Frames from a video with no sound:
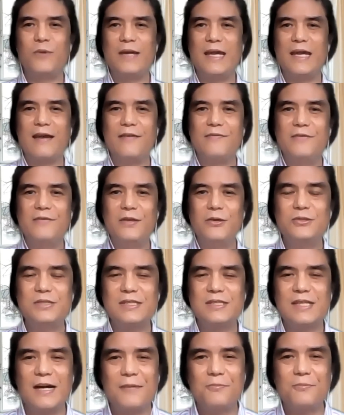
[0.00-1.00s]
we have
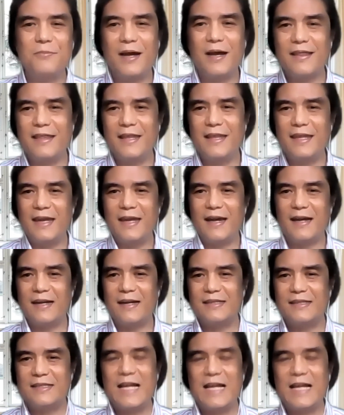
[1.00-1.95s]
used up uh, the uh,